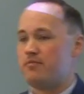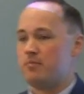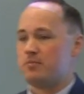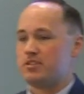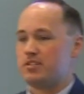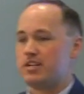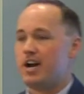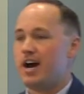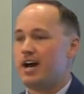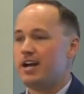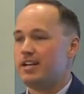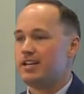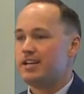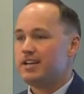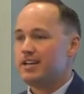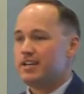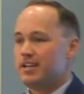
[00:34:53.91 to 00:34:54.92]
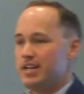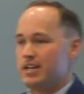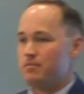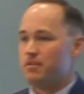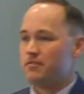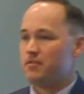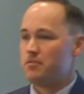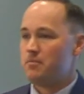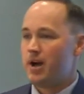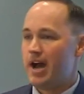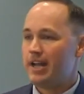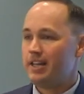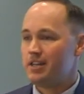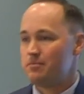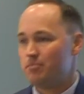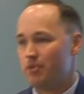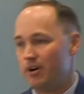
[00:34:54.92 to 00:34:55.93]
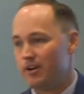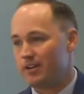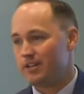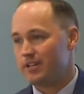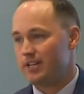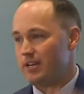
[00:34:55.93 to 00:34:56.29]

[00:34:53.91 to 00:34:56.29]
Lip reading: from a Scott, anyone from Highland Park?